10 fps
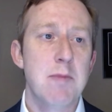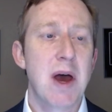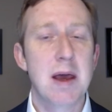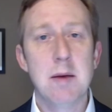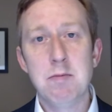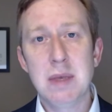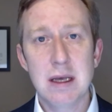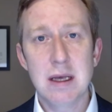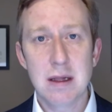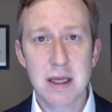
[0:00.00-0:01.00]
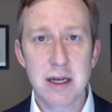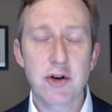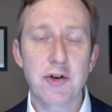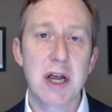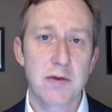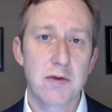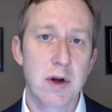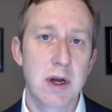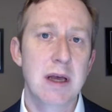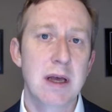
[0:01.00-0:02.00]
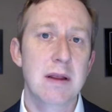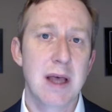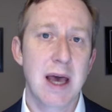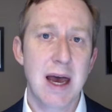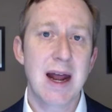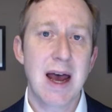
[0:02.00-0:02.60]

by immediately transferring that